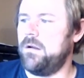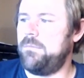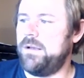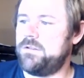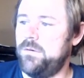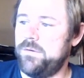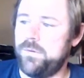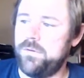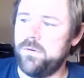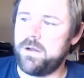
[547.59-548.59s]
And basically, we just
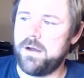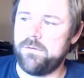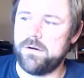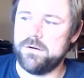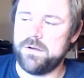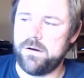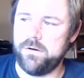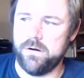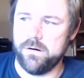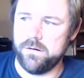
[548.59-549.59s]
went through and covered our entire
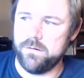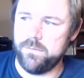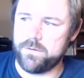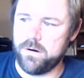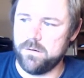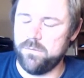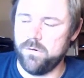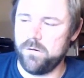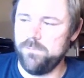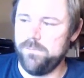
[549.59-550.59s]
yard with
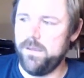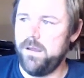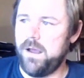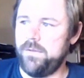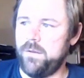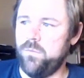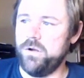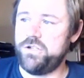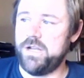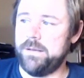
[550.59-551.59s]
cardboard, and then
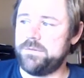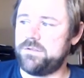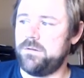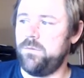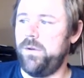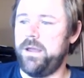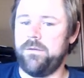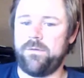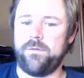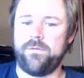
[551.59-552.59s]
wood chips we
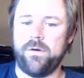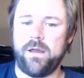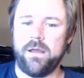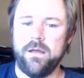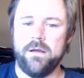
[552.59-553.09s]
get for free.